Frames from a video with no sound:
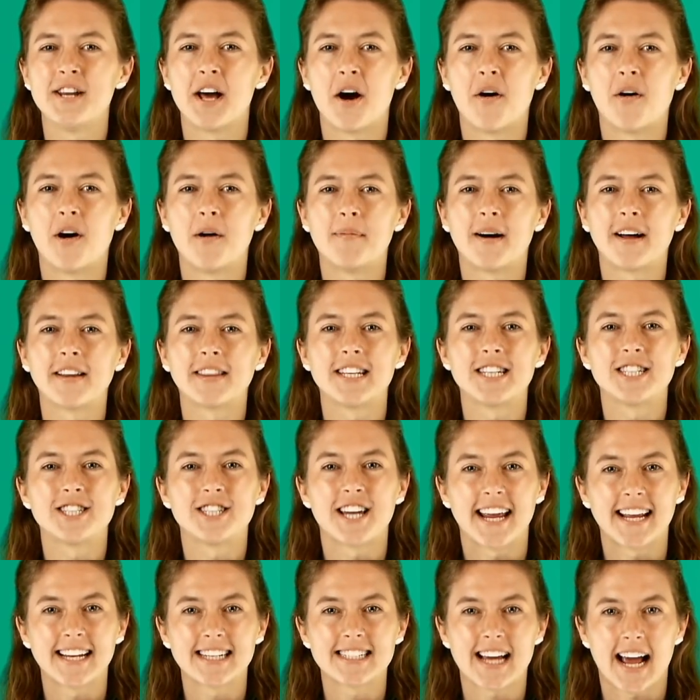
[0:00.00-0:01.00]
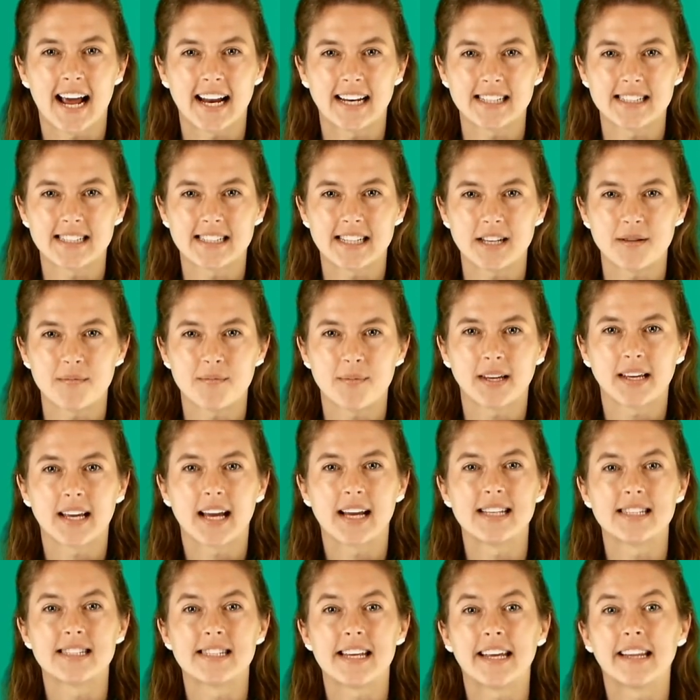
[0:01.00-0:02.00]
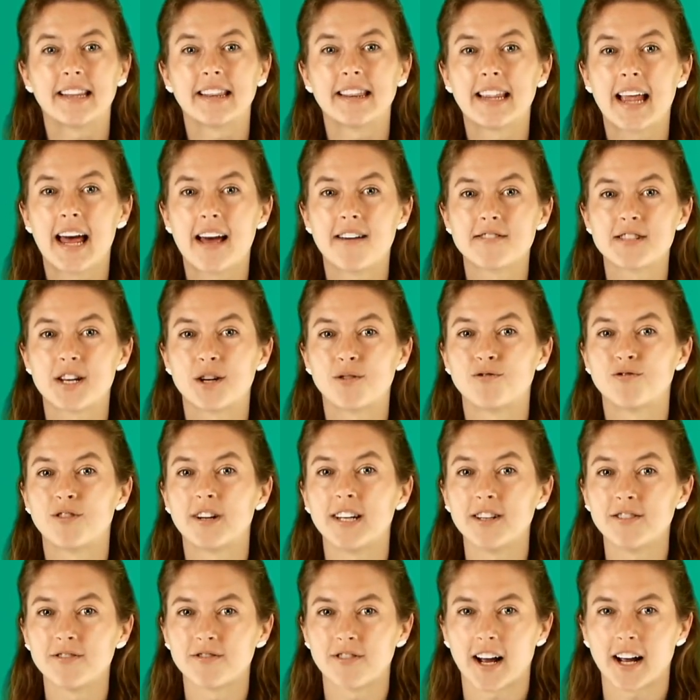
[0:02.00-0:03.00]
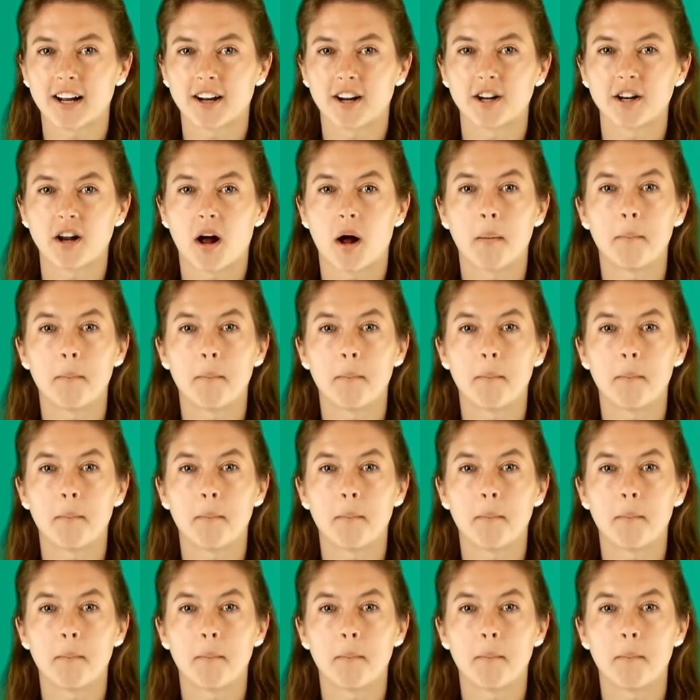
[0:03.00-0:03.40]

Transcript: know about the Shang dynasty because they left a written record